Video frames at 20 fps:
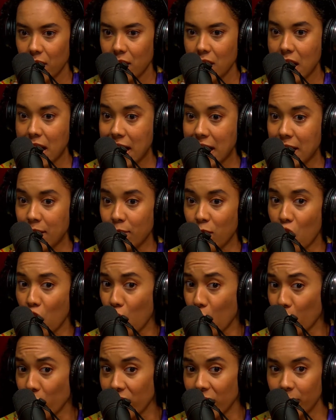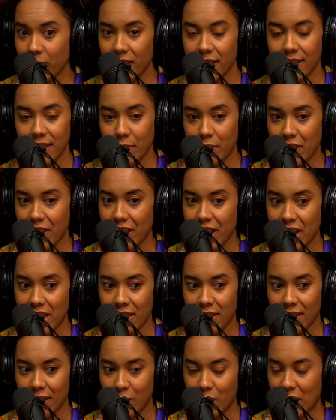own up to some
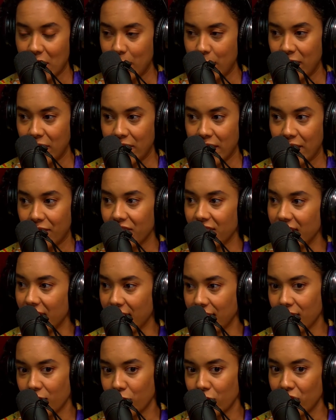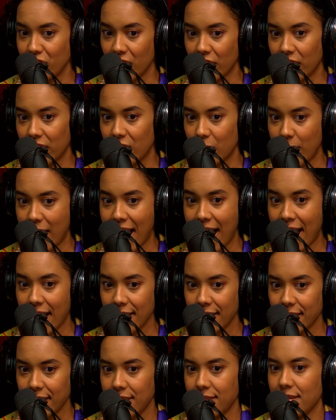things that maybe they've said or done in the
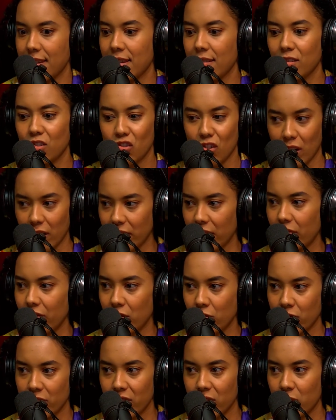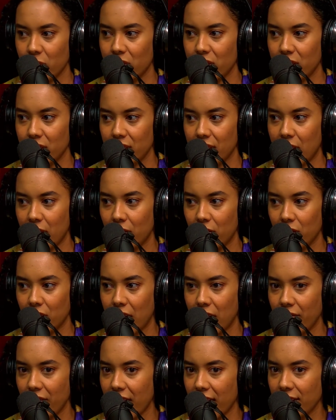past, and like start giving resources out.
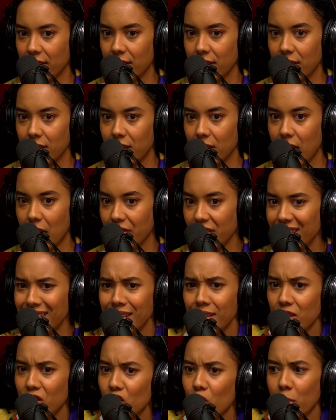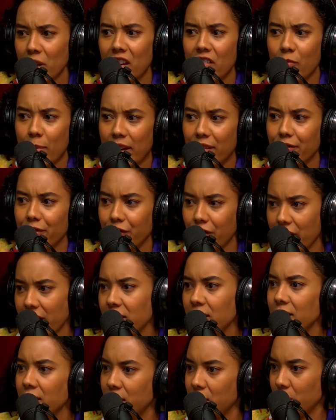I've seen so many of my
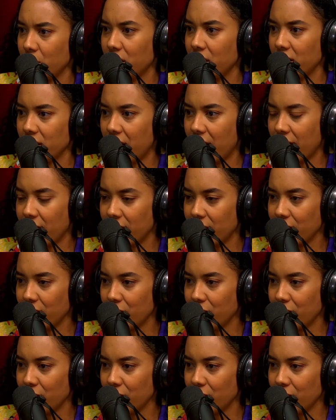friends doing that,